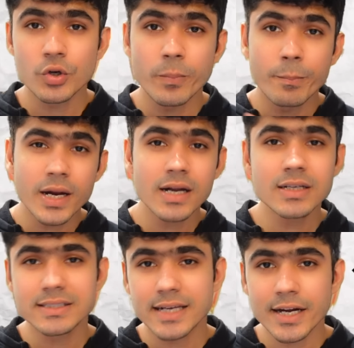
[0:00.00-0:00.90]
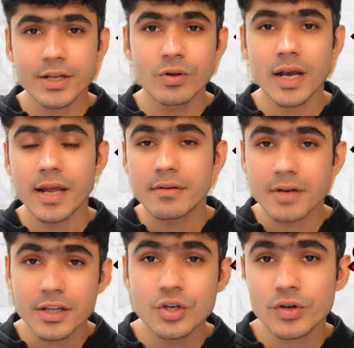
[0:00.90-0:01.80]
to build, schedule and
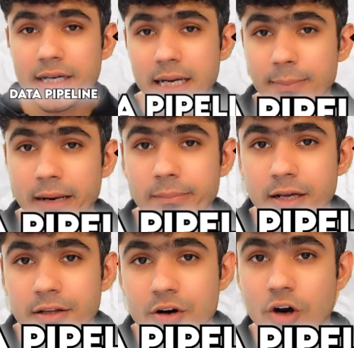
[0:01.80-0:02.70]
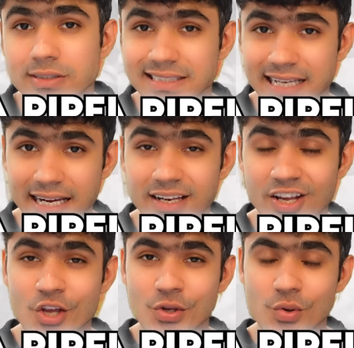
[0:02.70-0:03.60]
run your data pipeline on scale
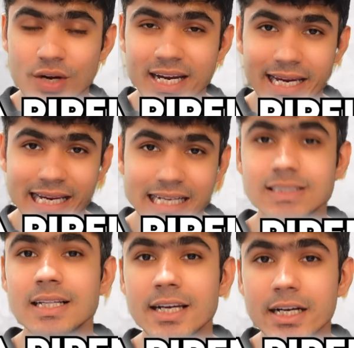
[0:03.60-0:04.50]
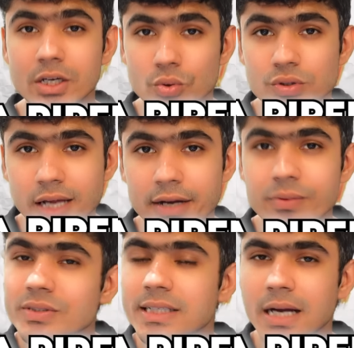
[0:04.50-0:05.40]
you can easily do that
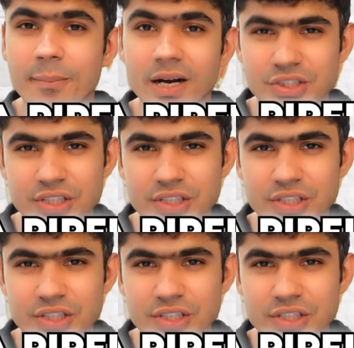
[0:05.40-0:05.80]
using Apache